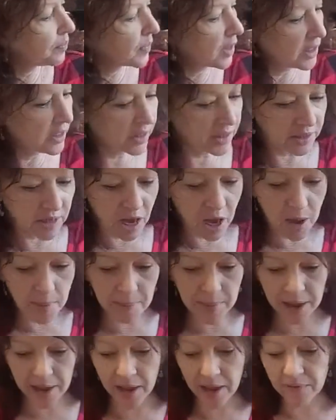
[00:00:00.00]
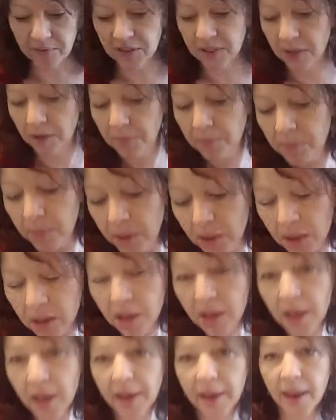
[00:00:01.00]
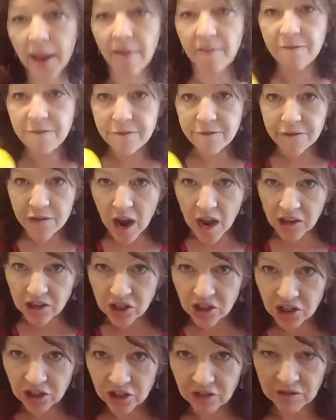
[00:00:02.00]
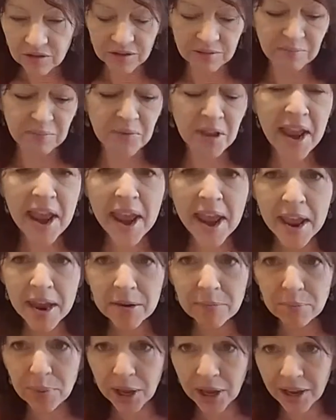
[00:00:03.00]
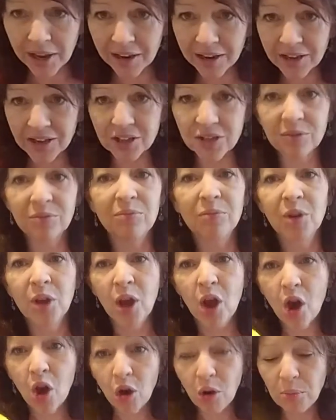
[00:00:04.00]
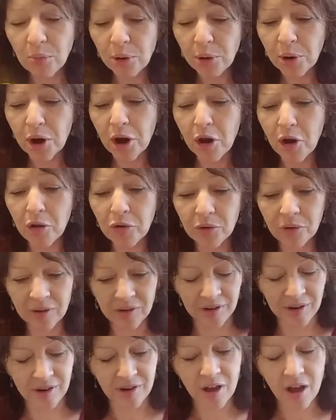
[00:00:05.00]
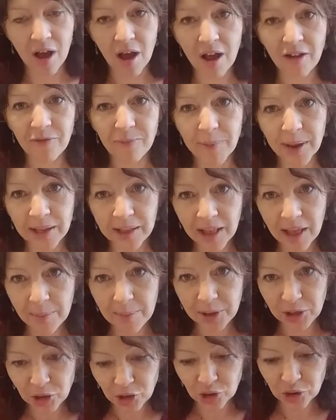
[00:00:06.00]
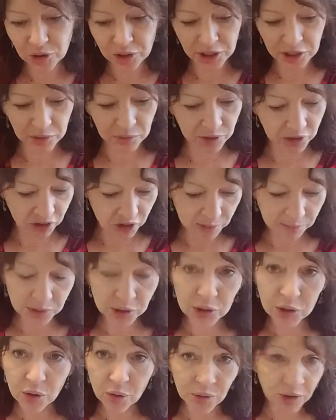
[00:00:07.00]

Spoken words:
some, I have fresh, hand-picked, homegrown, off my lemon tree, which I'm so